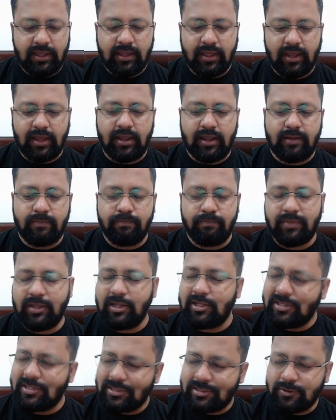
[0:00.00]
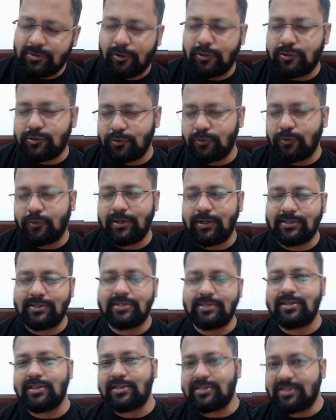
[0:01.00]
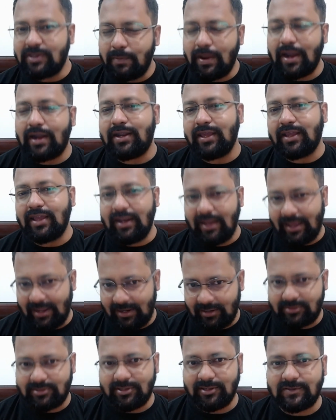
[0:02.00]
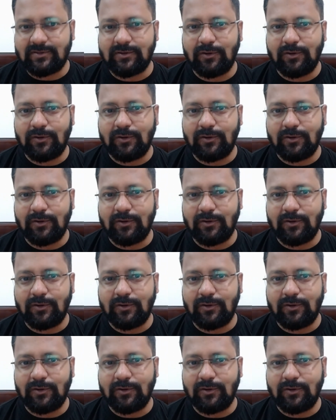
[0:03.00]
and this is also known as a systematic analysis.